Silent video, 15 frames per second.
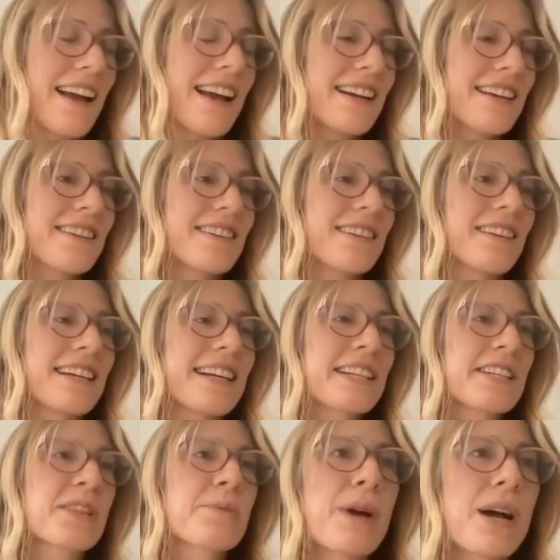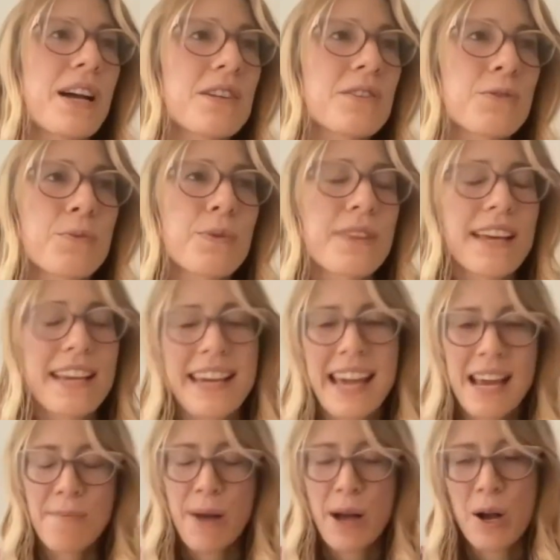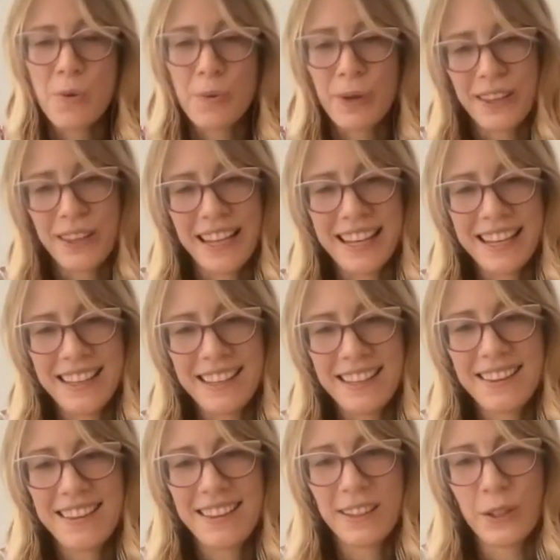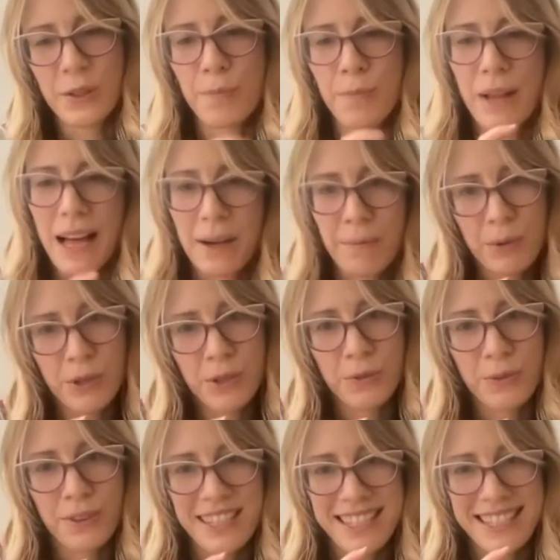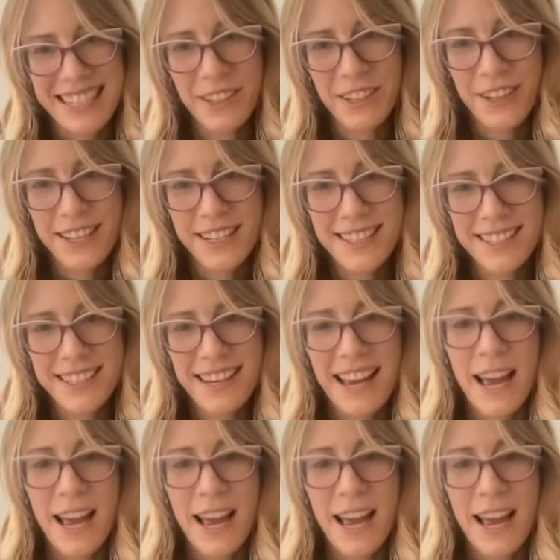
And Link to the Past was when they came out with like the little black book with the secrets.